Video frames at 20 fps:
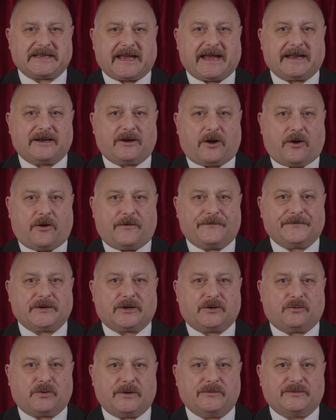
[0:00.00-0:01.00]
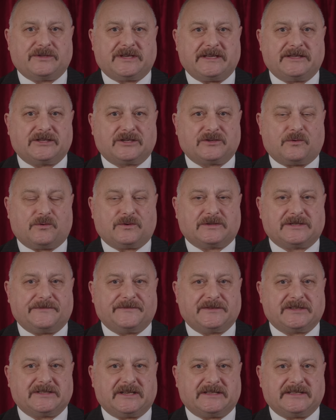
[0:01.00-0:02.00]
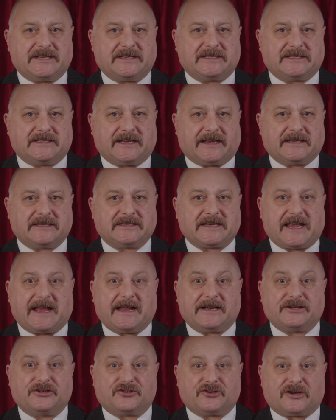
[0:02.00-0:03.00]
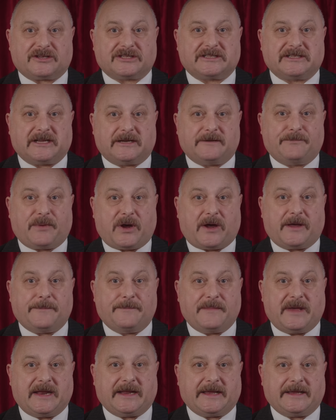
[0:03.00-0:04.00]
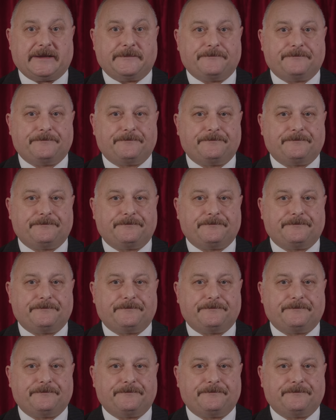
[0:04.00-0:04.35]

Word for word: an oft quoted source of statistics and trusted by many.